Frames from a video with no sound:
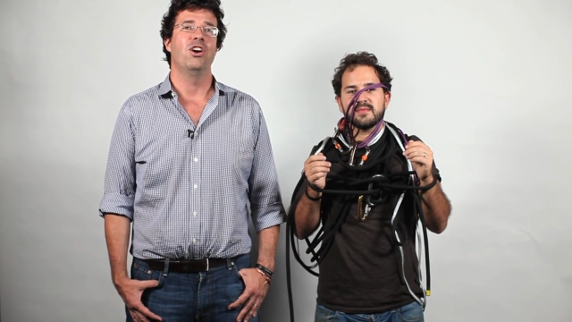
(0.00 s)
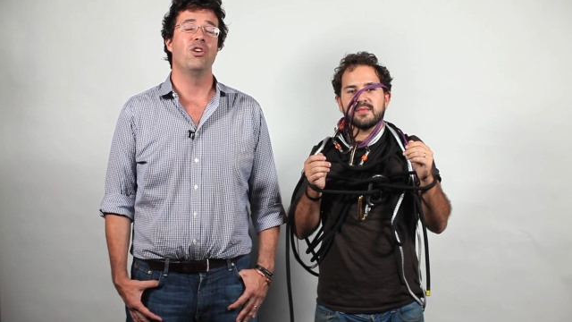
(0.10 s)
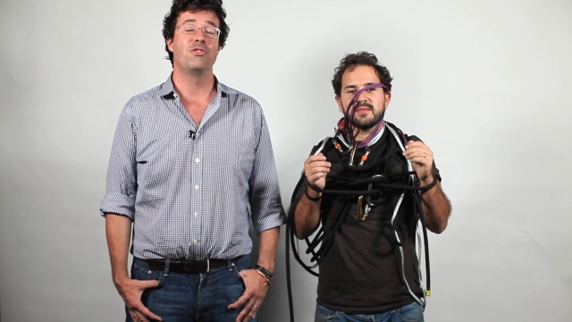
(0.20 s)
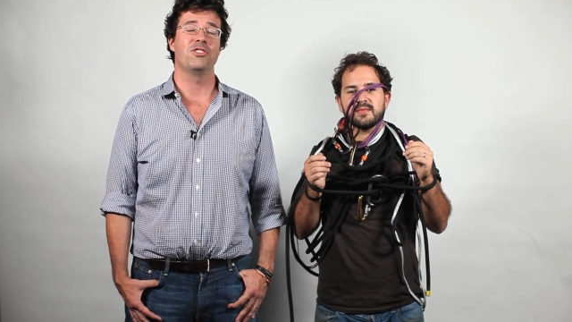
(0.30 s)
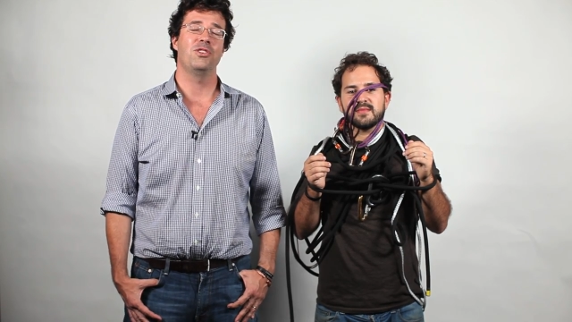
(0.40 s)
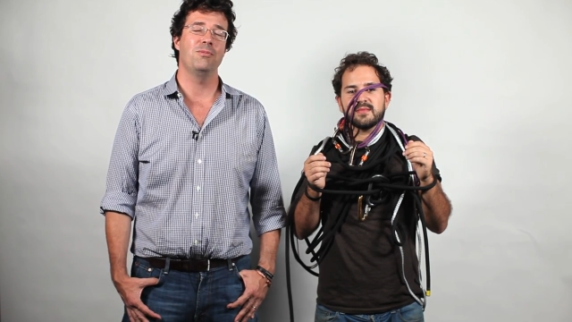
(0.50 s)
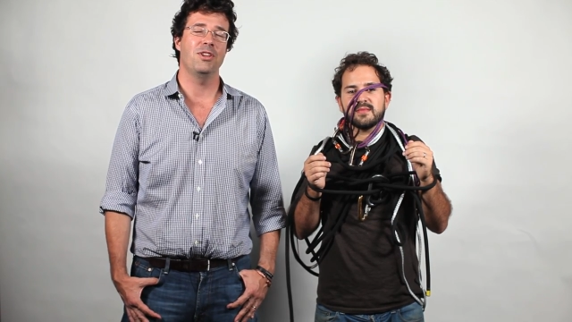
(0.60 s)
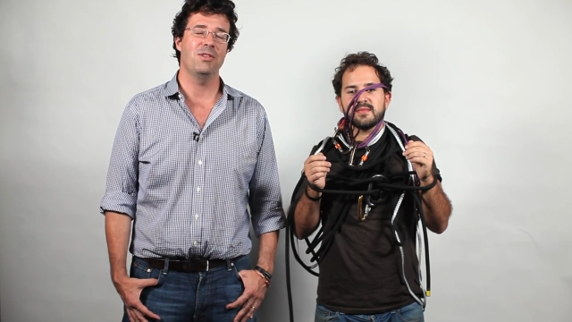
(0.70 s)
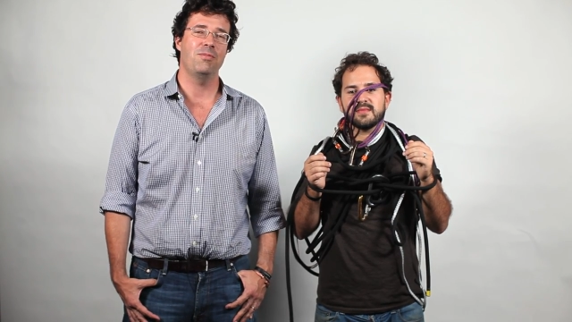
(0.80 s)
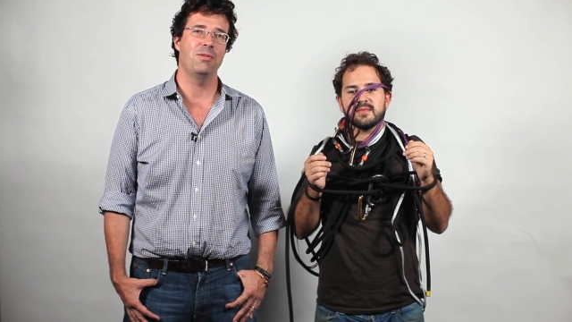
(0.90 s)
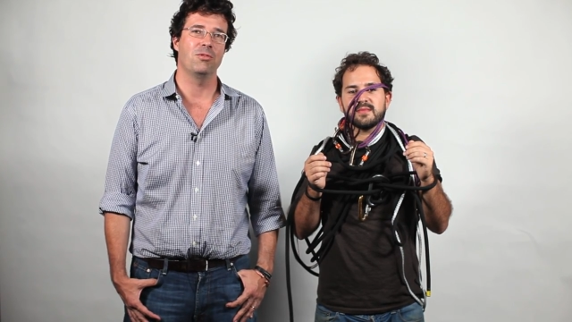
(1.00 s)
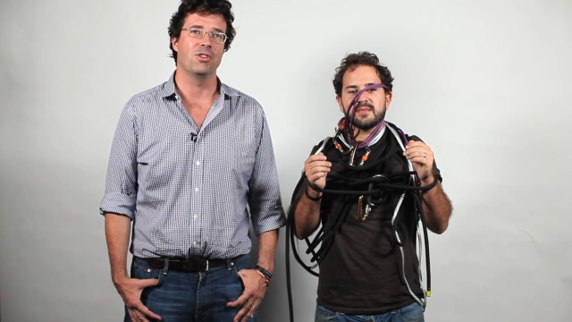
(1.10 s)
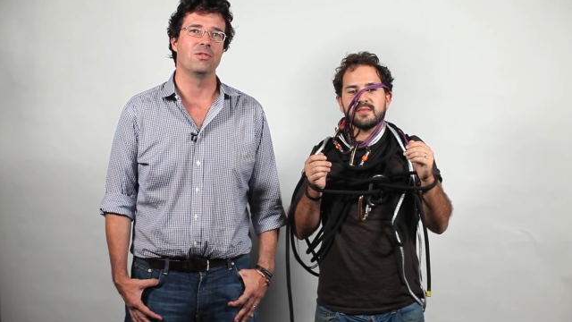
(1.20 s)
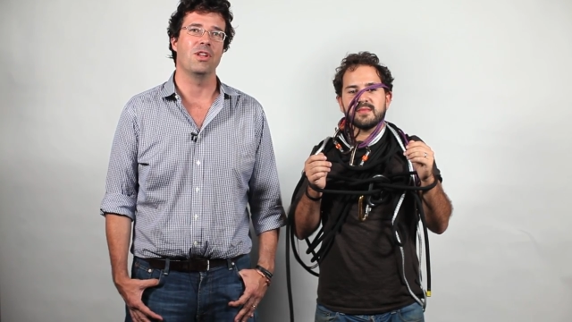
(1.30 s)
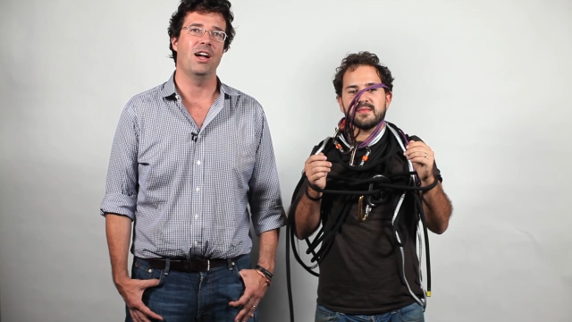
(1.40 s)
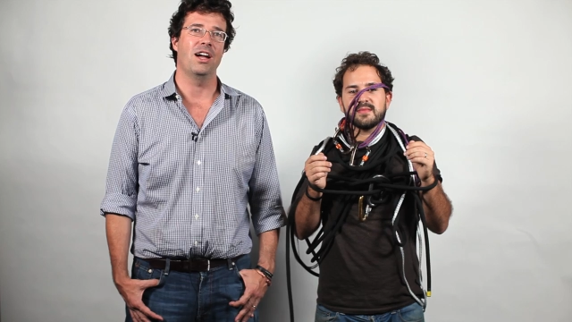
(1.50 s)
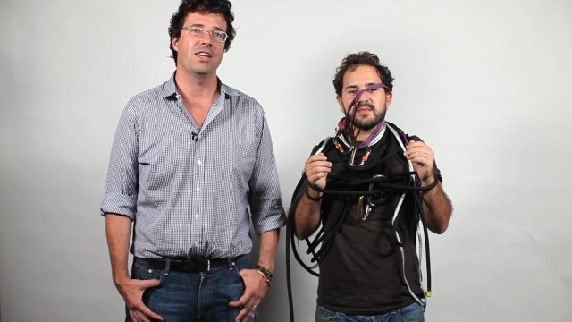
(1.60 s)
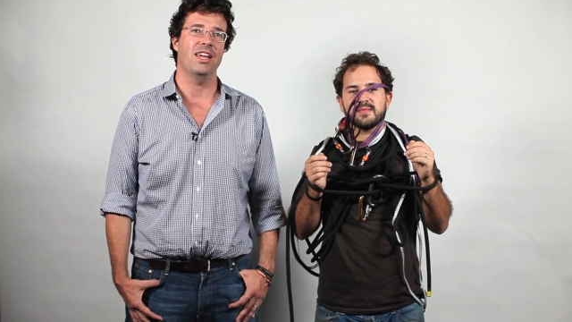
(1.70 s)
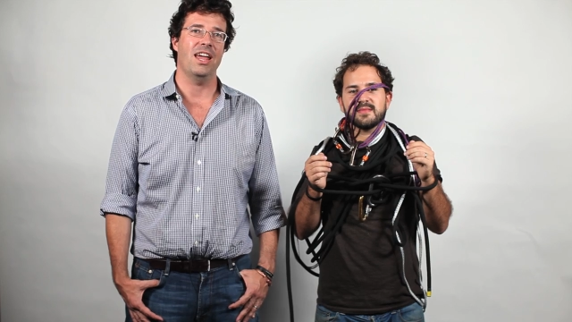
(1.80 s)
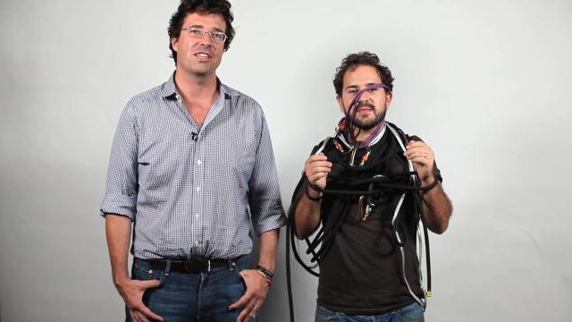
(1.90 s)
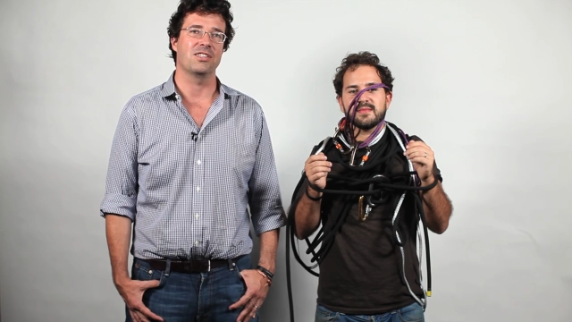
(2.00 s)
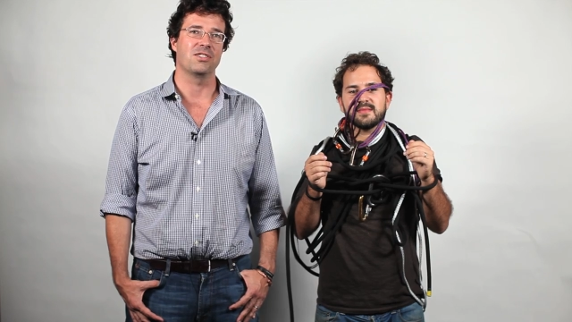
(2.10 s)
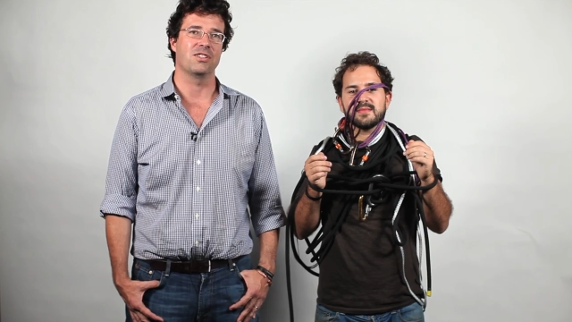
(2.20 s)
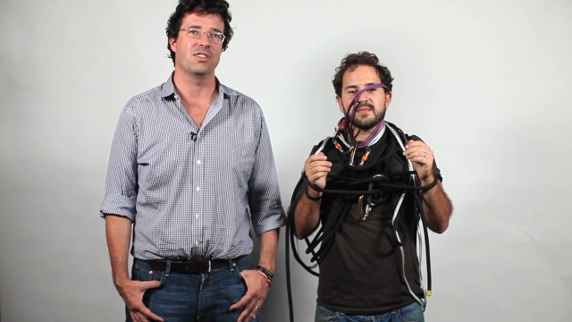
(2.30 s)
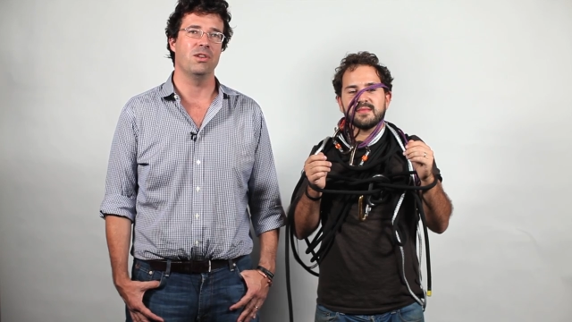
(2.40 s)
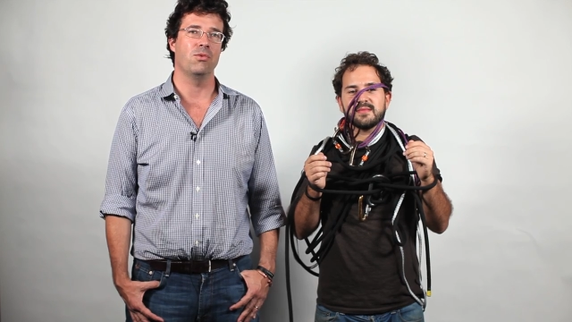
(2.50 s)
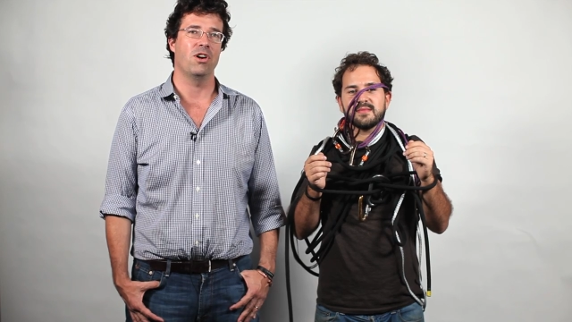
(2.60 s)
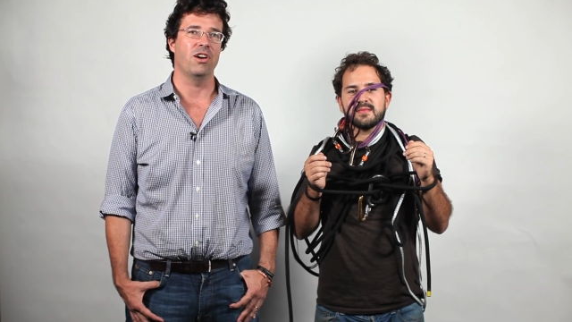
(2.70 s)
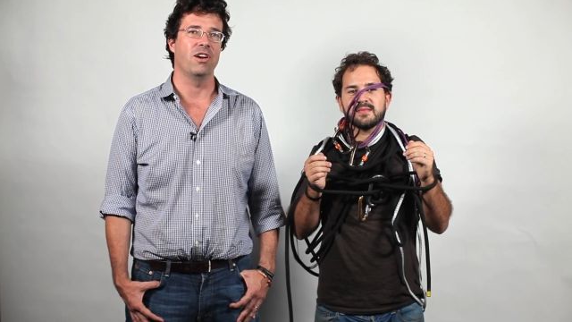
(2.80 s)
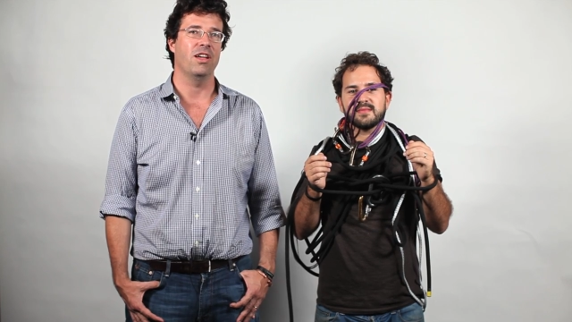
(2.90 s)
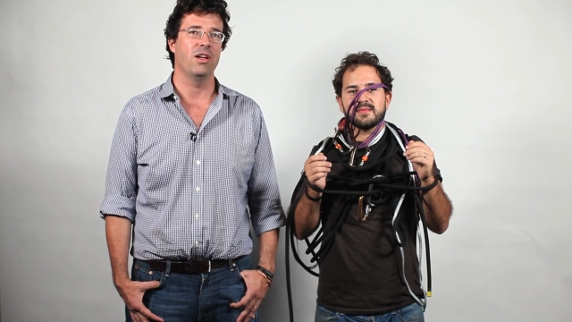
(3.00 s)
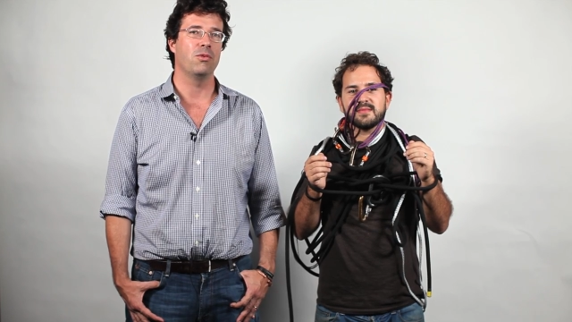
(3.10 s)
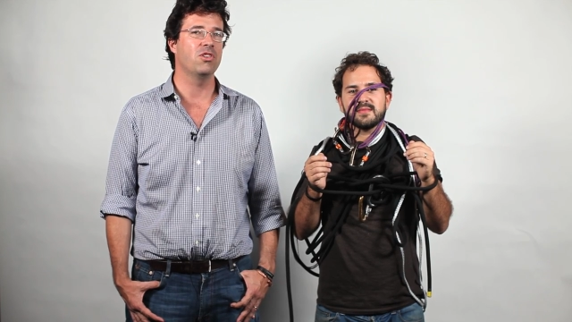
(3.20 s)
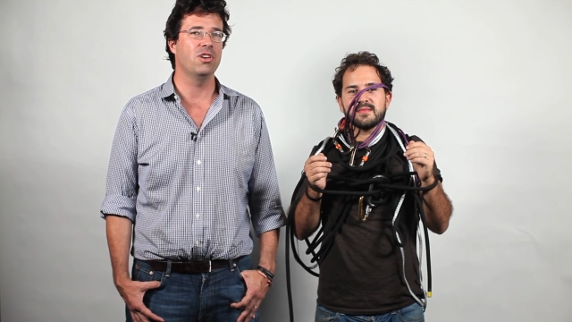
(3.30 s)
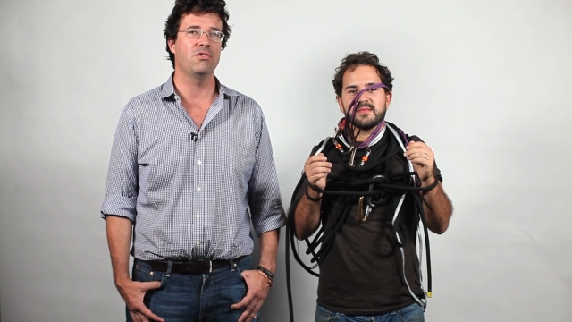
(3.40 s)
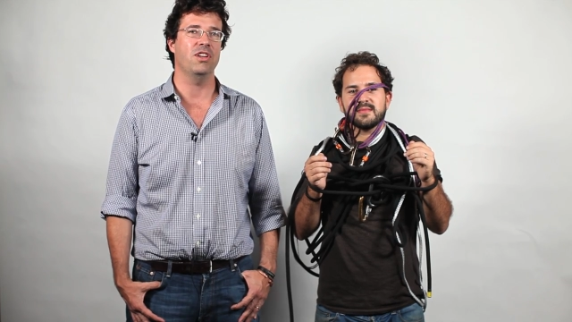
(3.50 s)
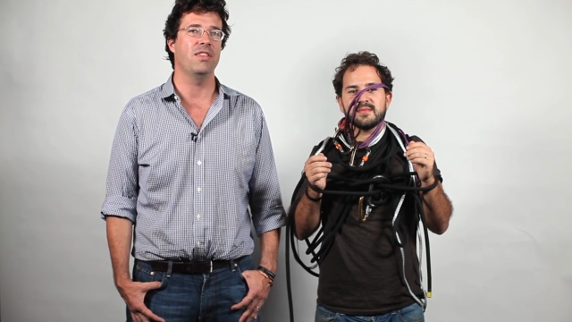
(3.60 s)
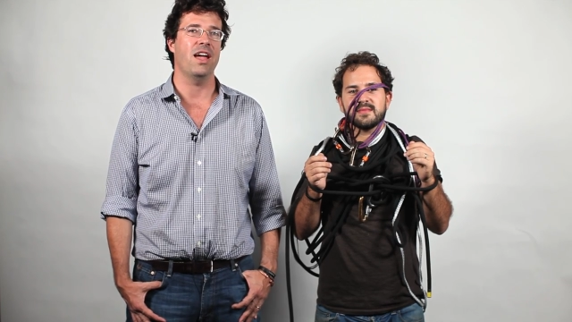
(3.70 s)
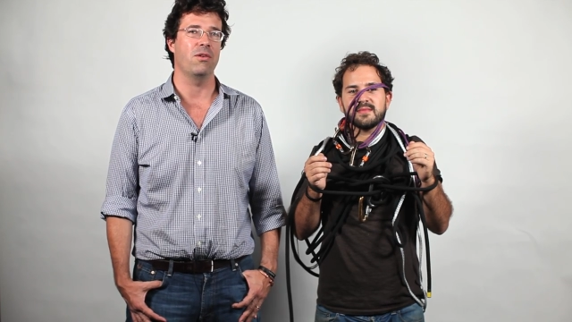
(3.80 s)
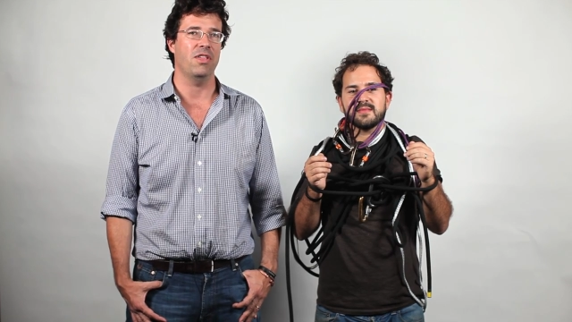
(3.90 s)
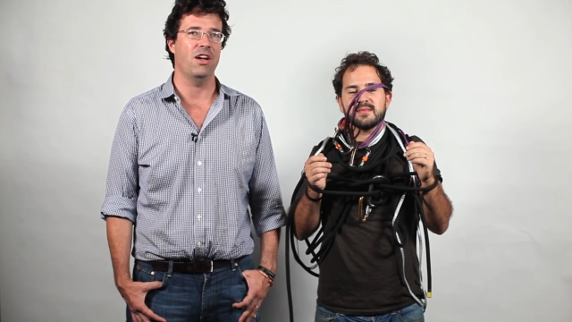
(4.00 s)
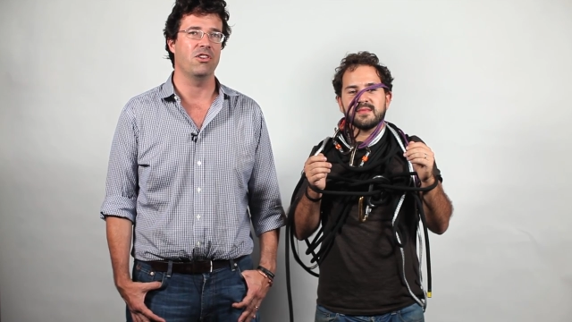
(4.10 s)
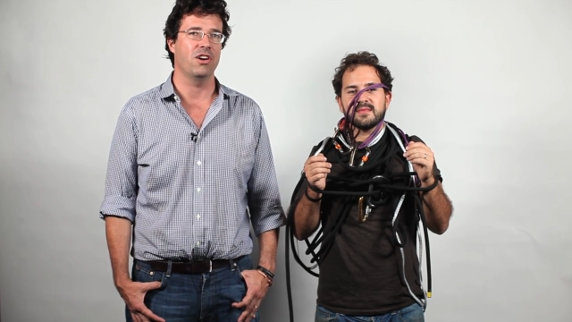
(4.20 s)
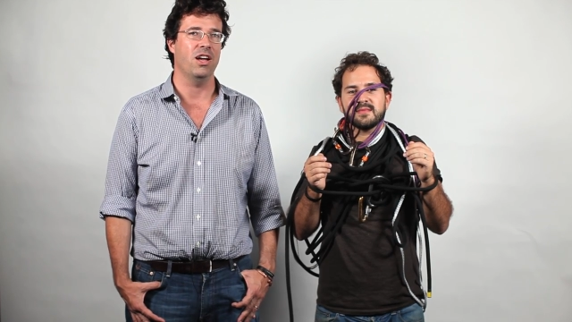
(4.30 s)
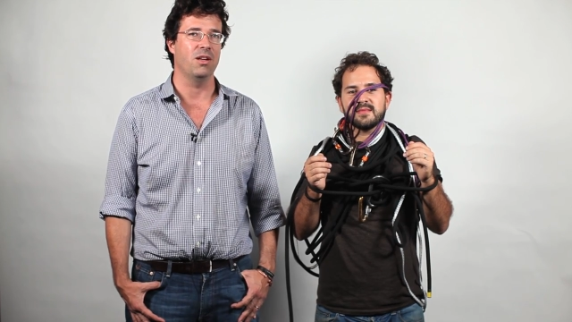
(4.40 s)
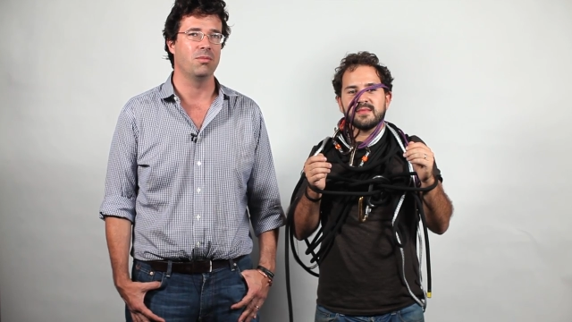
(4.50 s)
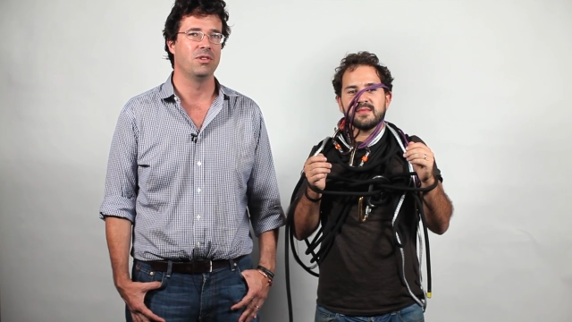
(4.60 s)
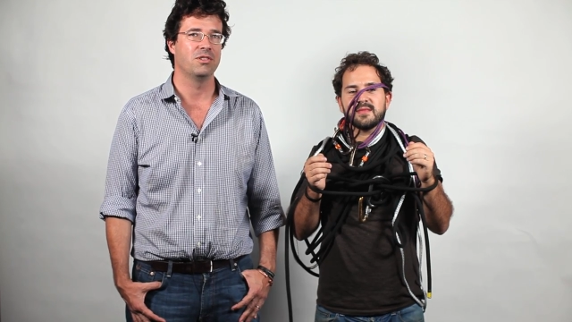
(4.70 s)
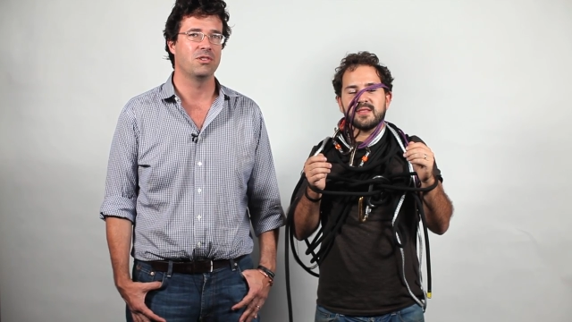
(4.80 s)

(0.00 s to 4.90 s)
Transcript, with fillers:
Speaker 1: Over 2 million people uh, get access to clean water, and we couldn't have done that without your help.